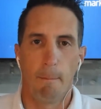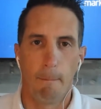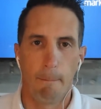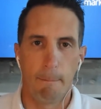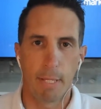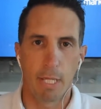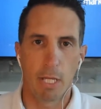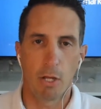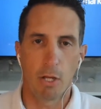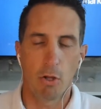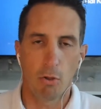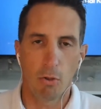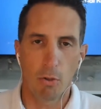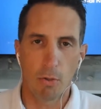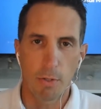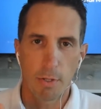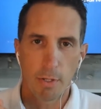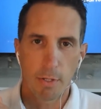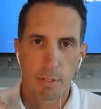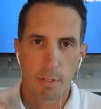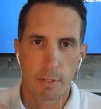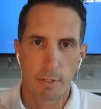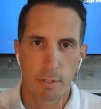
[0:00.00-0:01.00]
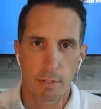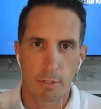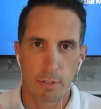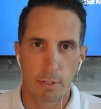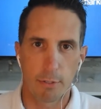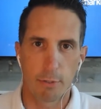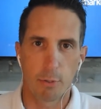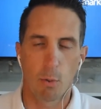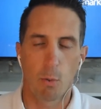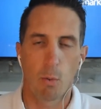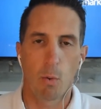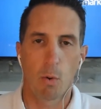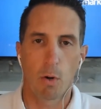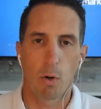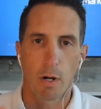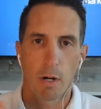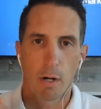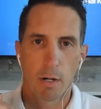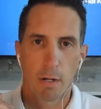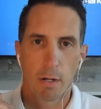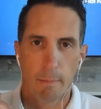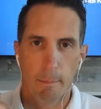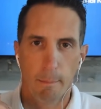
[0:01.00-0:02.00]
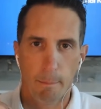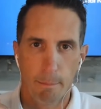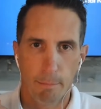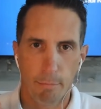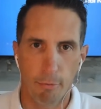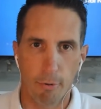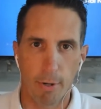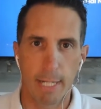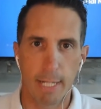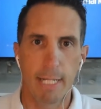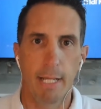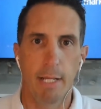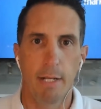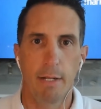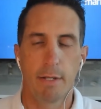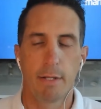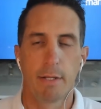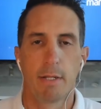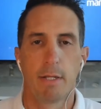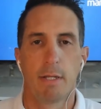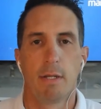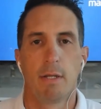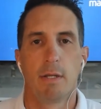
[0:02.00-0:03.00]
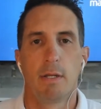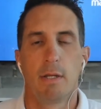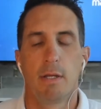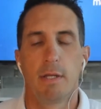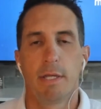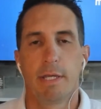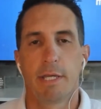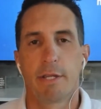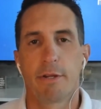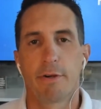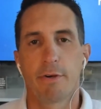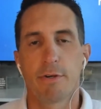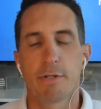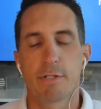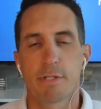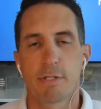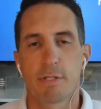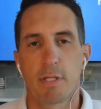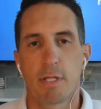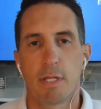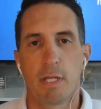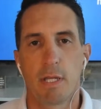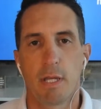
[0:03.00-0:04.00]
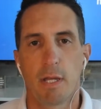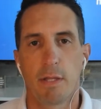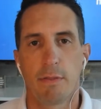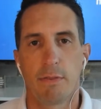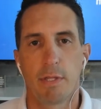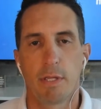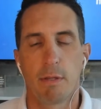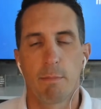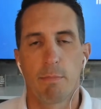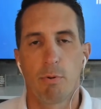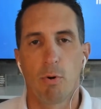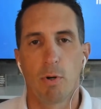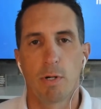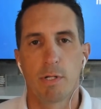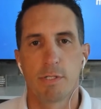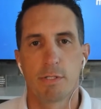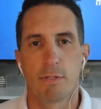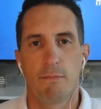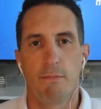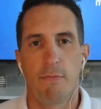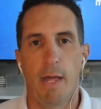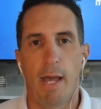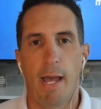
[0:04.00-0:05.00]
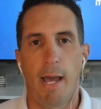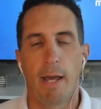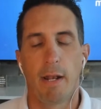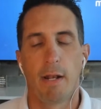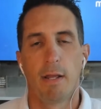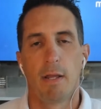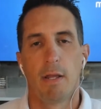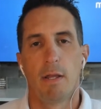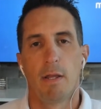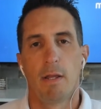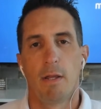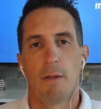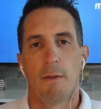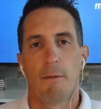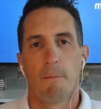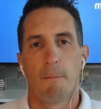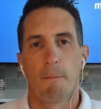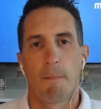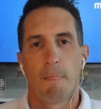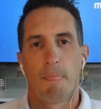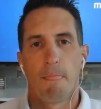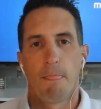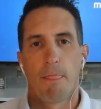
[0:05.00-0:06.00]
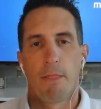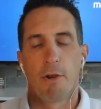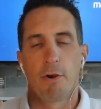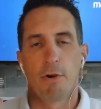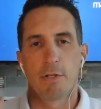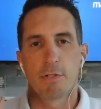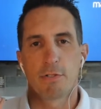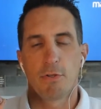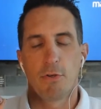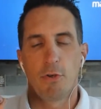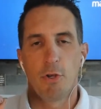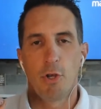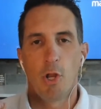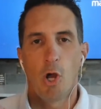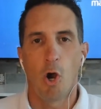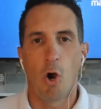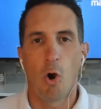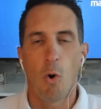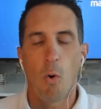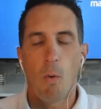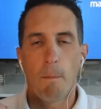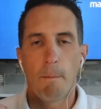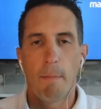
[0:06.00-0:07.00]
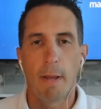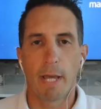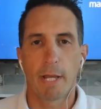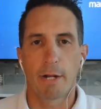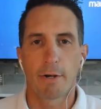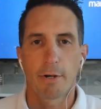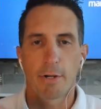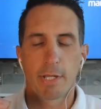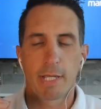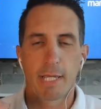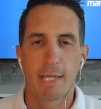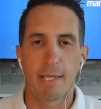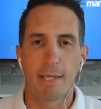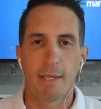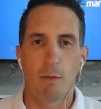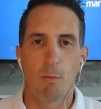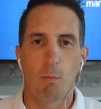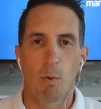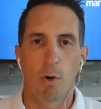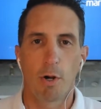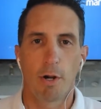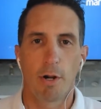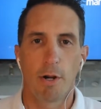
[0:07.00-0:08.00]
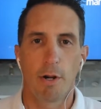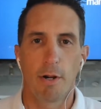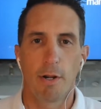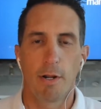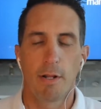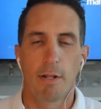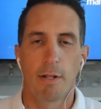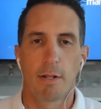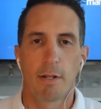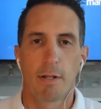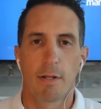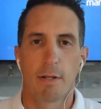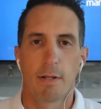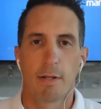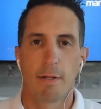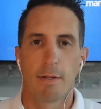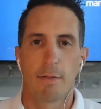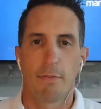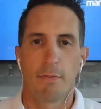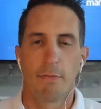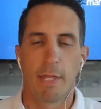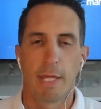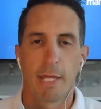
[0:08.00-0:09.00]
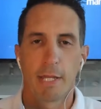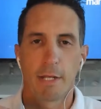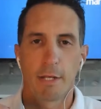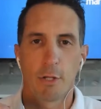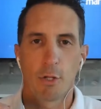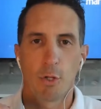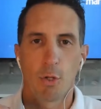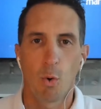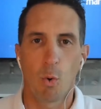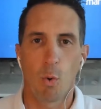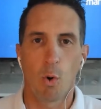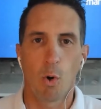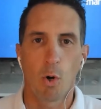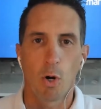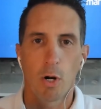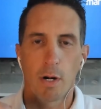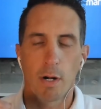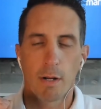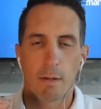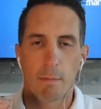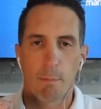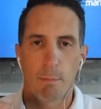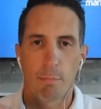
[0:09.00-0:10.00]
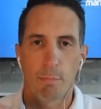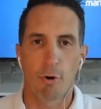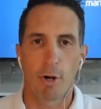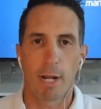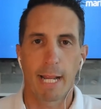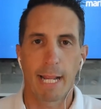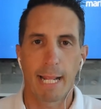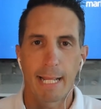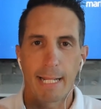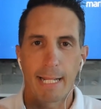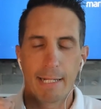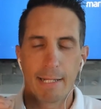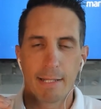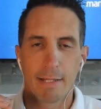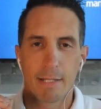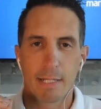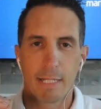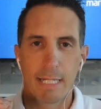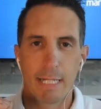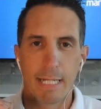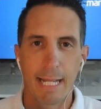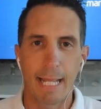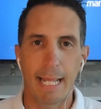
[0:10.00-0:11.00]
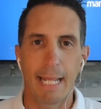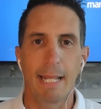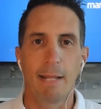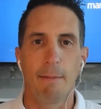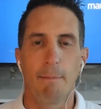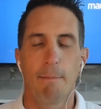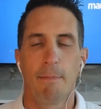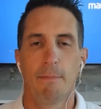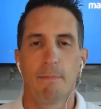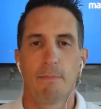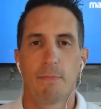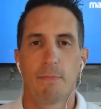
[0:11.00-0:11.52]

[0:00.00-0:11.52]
Build your brand. Here's the importance of that. There is no better keyword than your brand name.